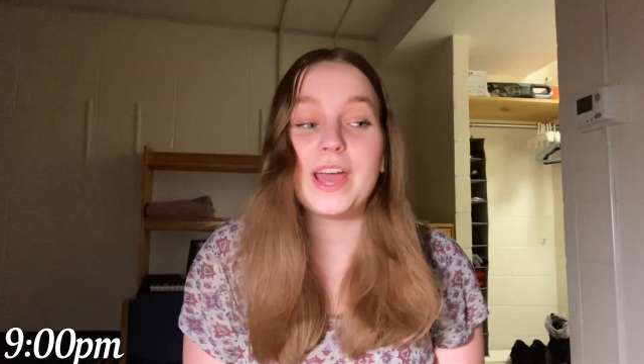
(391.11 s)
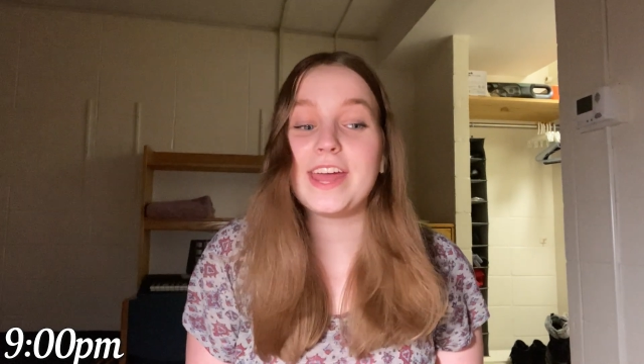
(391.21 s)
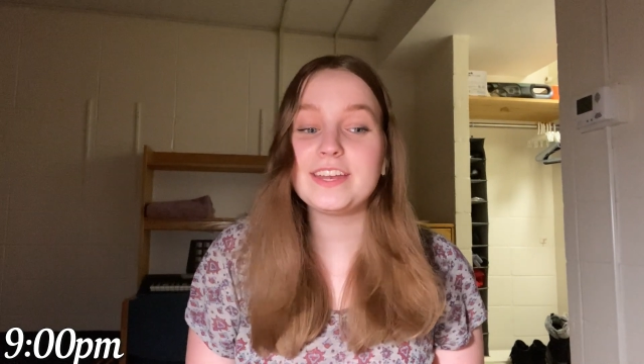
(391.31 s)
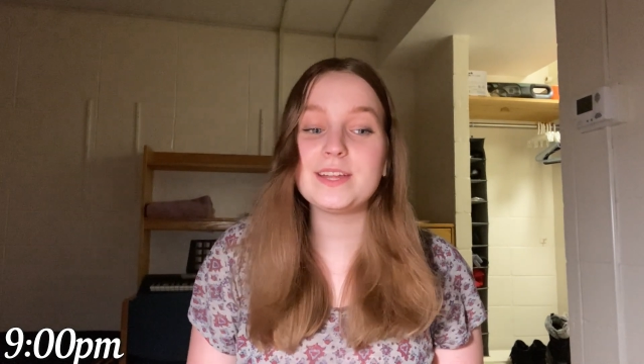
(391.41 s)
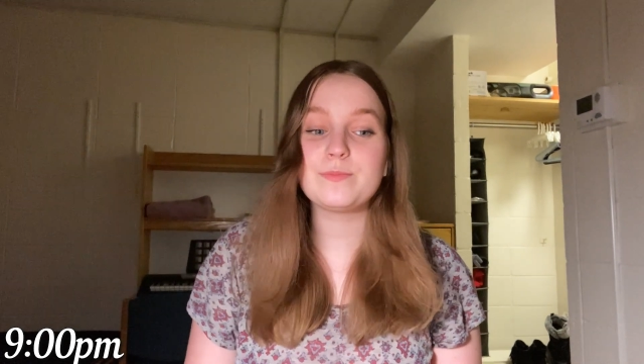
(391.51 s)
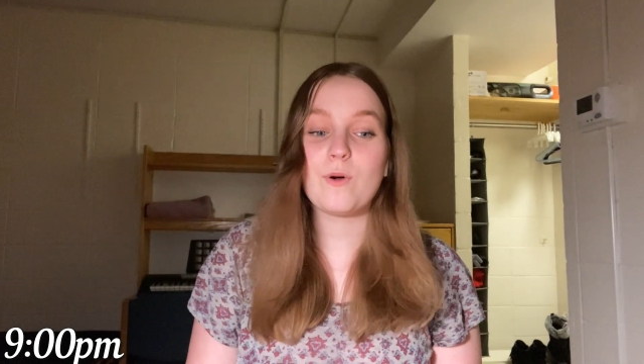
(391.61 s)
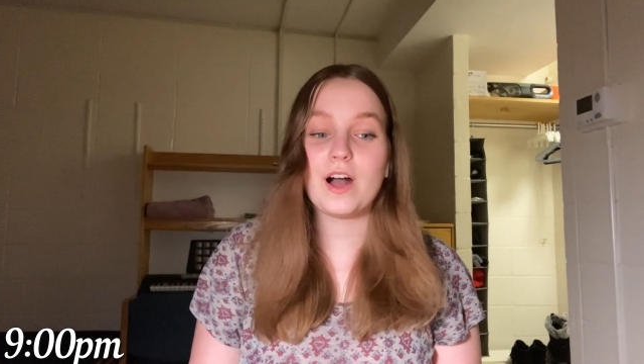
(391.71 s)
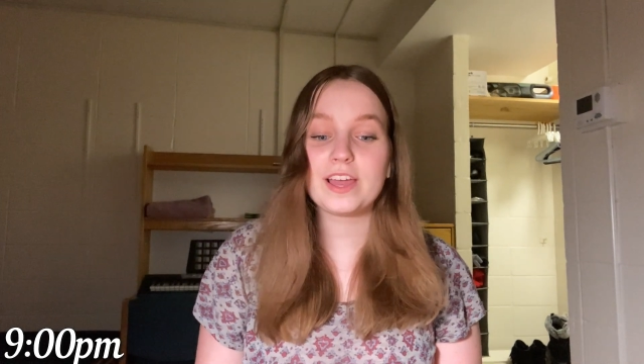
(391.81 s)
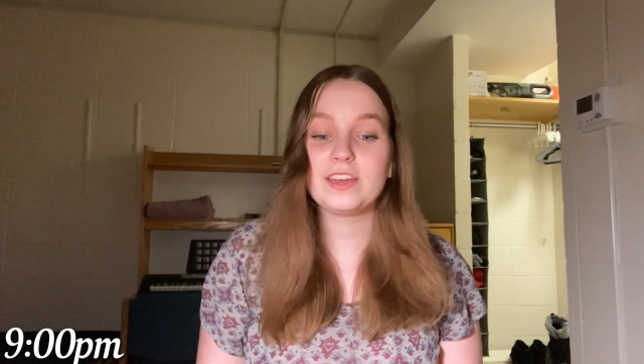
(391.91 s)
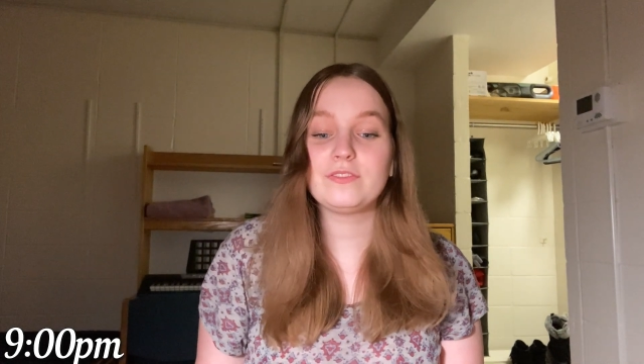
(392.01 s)
We ended up
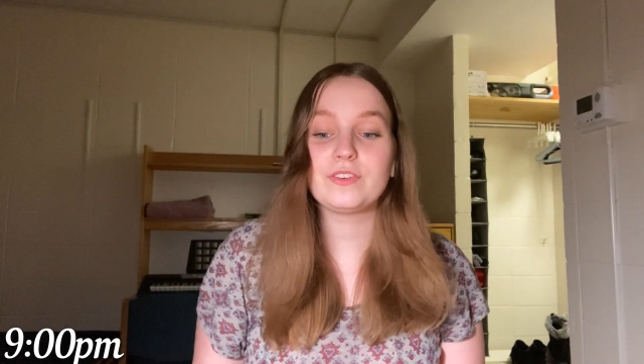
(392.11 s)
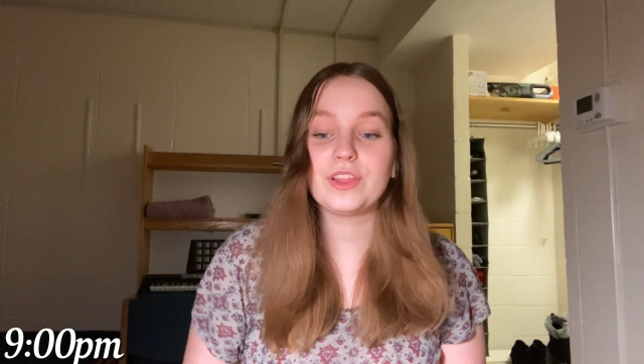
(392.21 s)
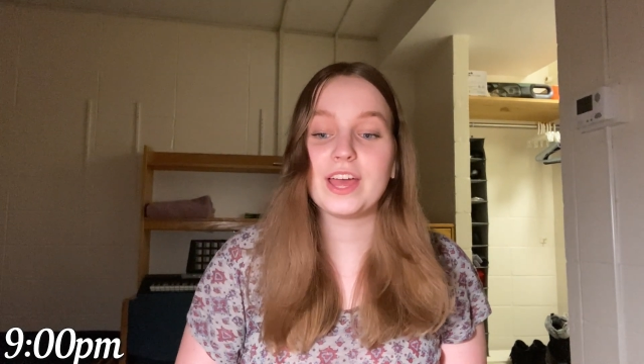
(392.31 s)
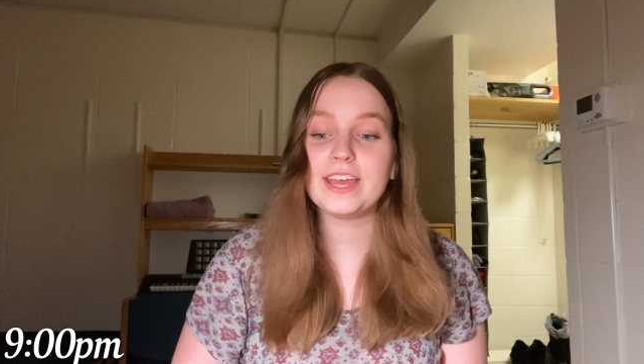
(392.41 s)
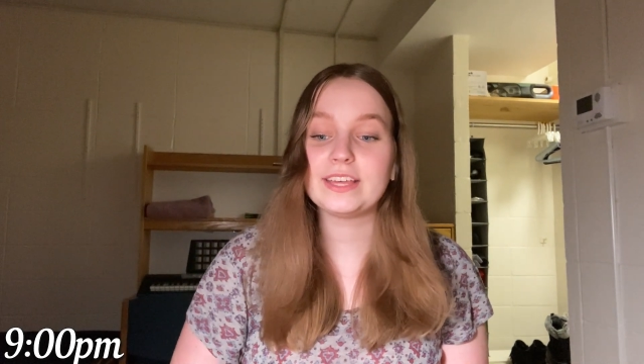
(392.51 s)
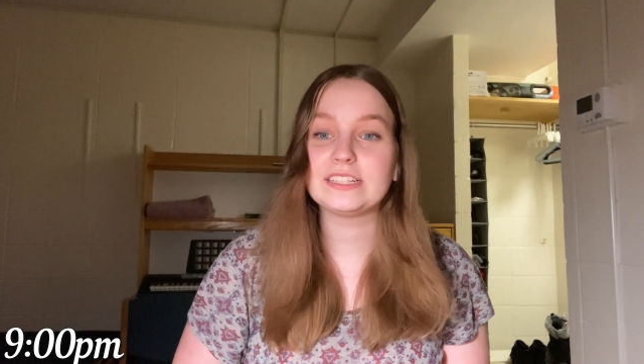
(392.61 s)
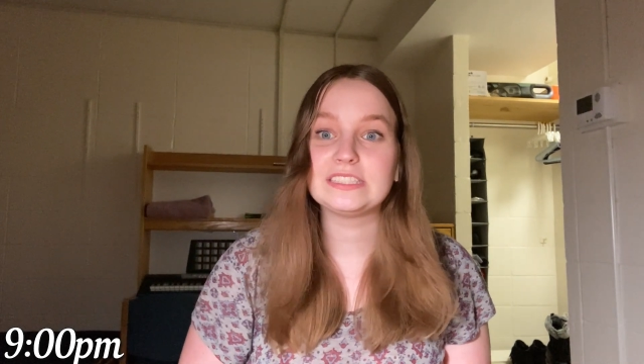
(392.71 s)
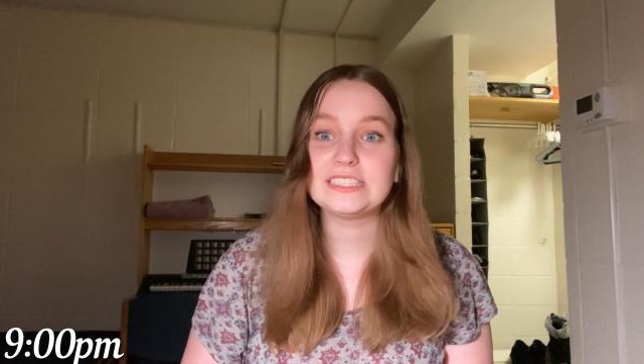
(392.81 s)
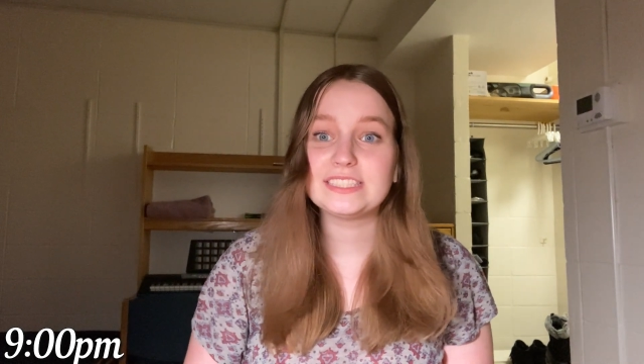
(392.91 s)
walking for like